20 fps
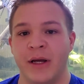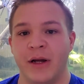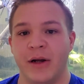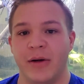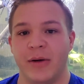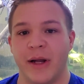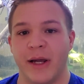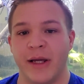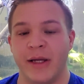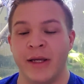
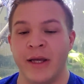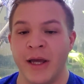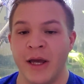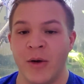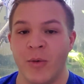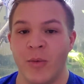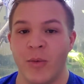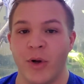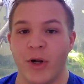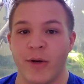Alright?
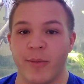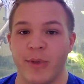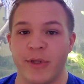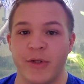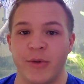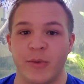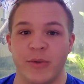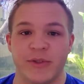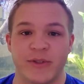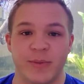We're going to be
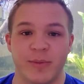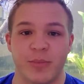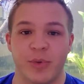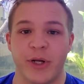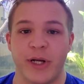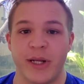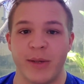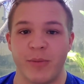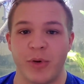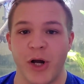doing some
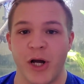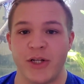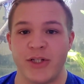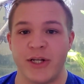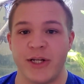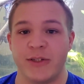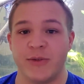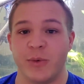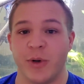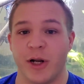breeding
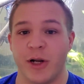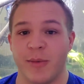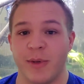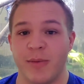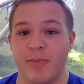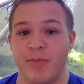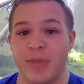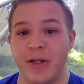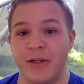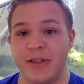projects. We're going to
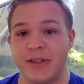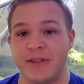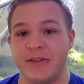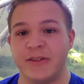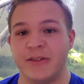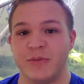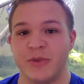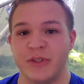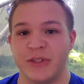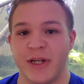be building
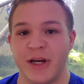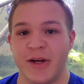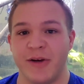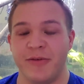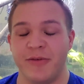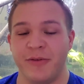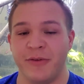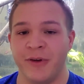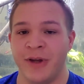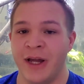some
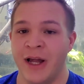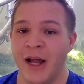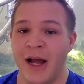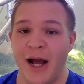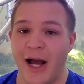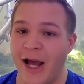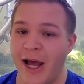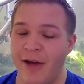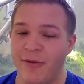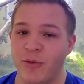stuff.
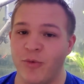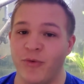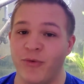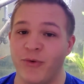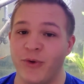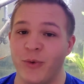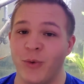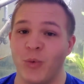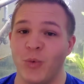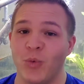I have a
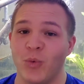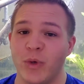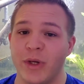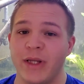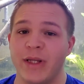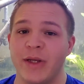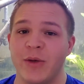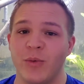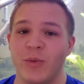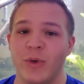few
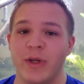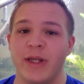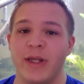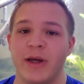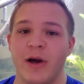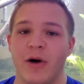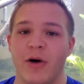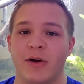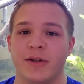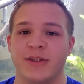really,
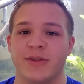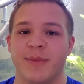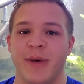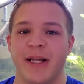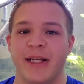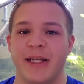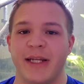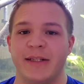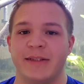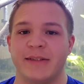really awesome
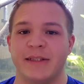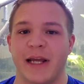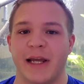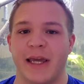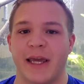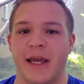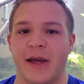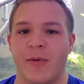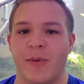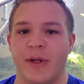ideas that I
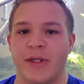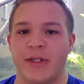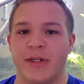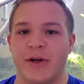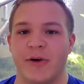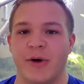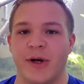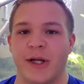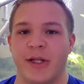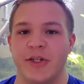can't wait to
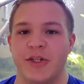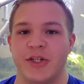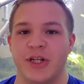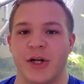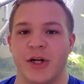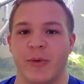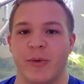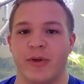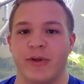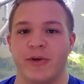go ahead and
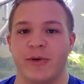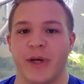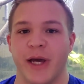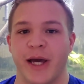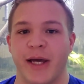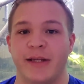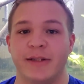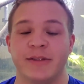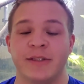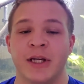share with you
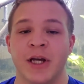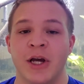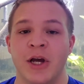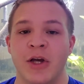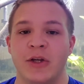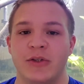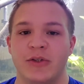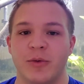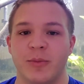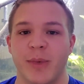guys.
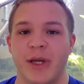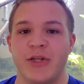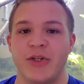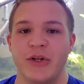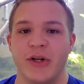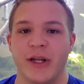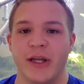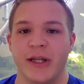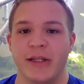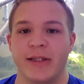So make
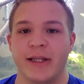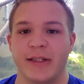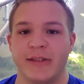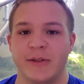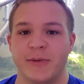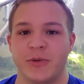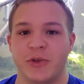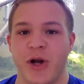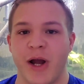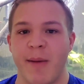sure to hit that
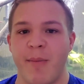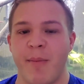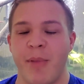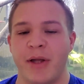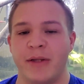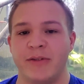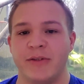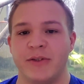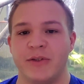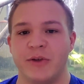subscribe
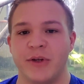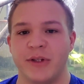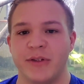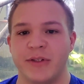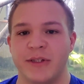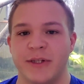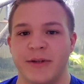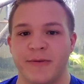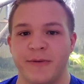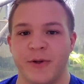button so you can
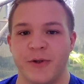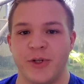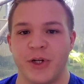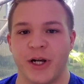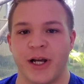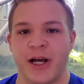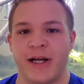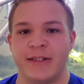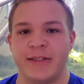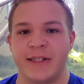see the future
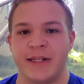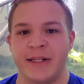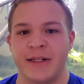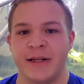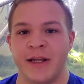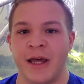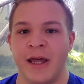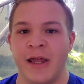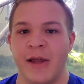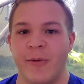content.
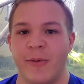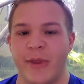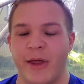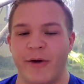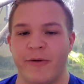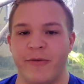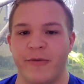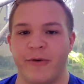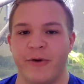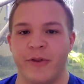And
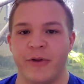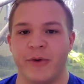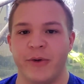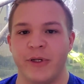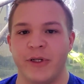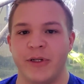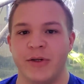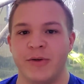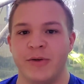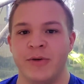without further
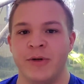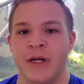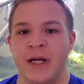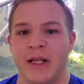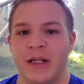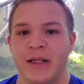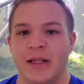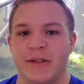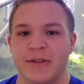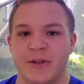ado,
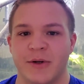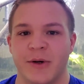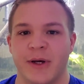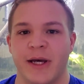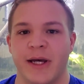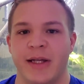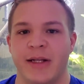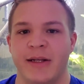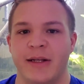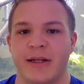let's go
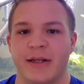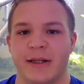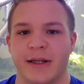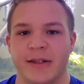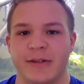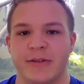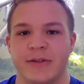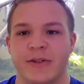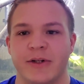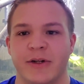ahead and
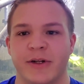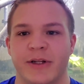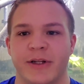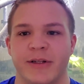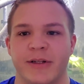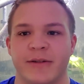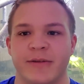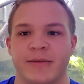get started.